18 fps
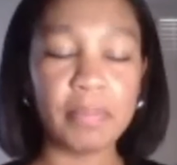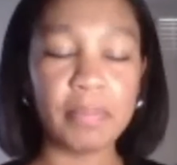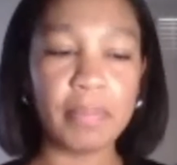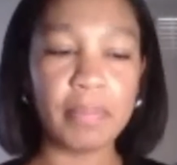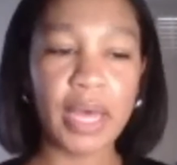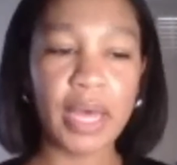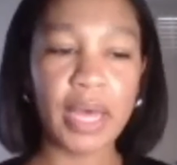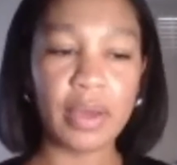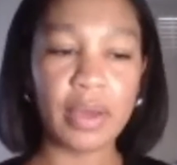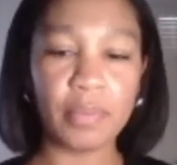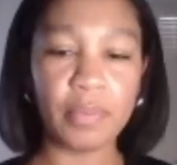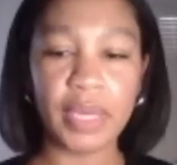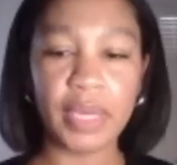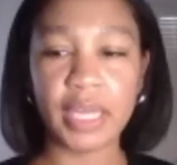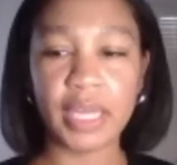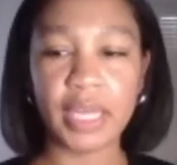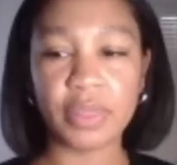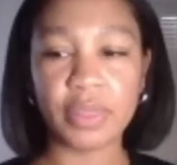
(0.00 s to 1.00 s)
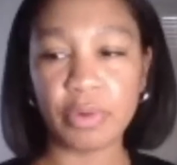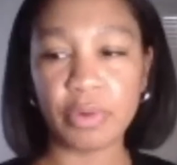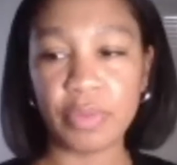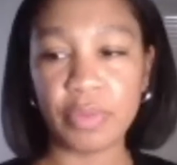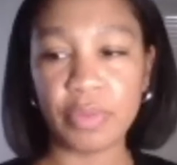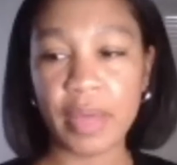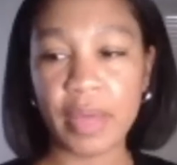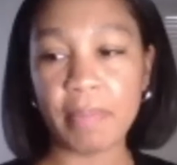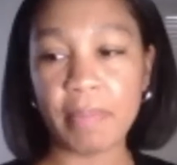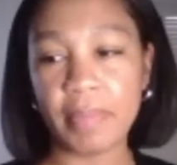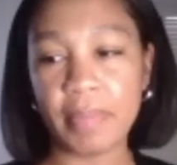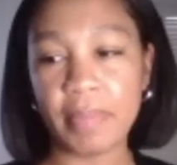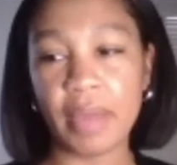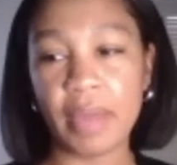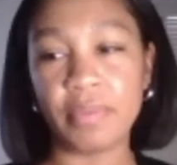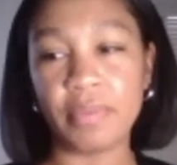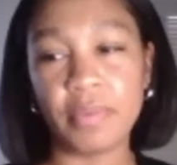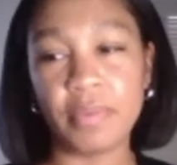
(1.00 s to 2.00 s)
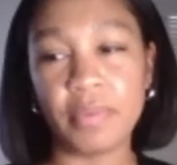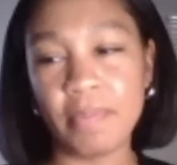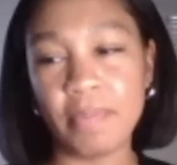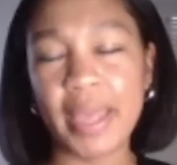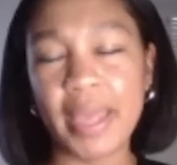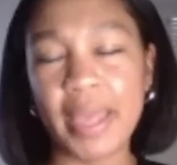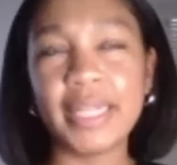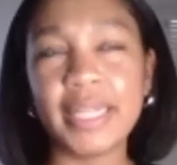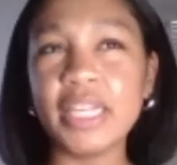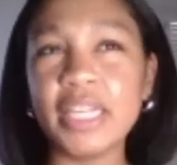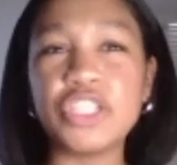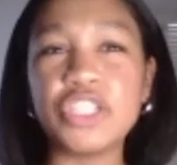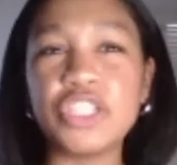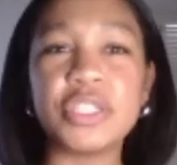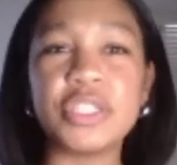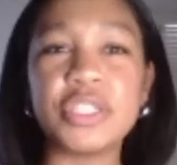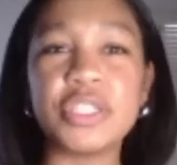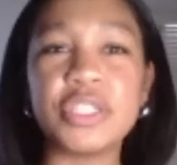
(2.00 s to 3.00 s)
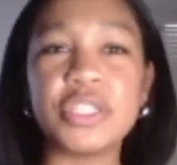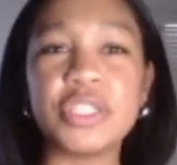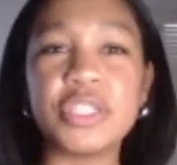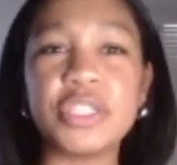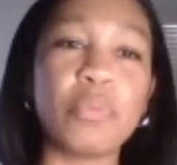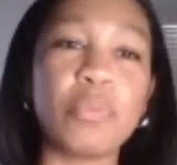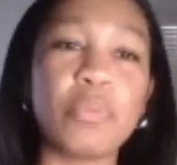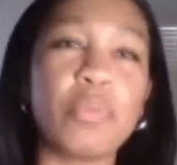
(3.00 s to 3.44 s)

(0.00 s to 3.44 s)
but we get through them, and mainly it's just,